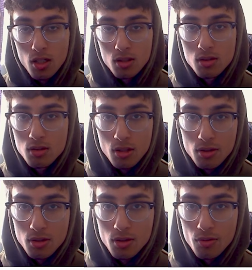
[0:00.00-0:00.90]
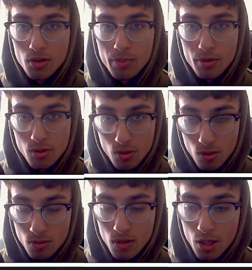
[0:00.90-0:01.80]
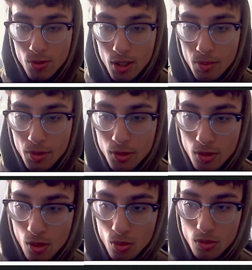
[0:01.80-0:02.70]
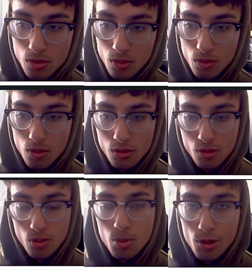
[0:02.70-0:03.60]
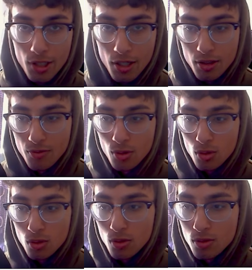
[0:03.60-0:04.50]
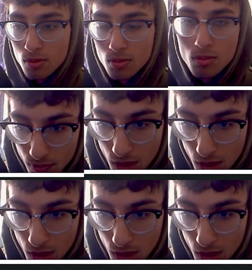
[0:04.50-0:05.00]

Custom sensitivity per zoom, I recommend you go to 0.90 for the low zoom,